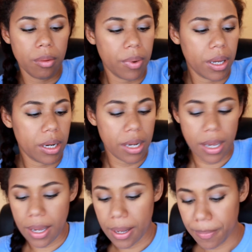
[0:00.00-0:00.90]
But
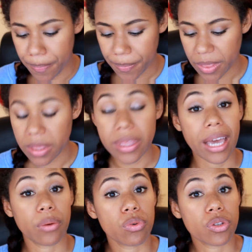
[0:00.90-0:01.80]

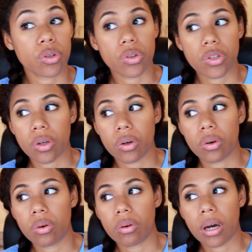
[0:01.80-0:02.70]
that was
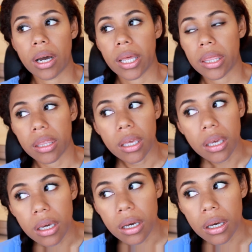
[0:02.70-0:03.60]
also, I
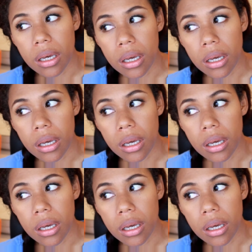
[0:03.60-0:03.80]
think,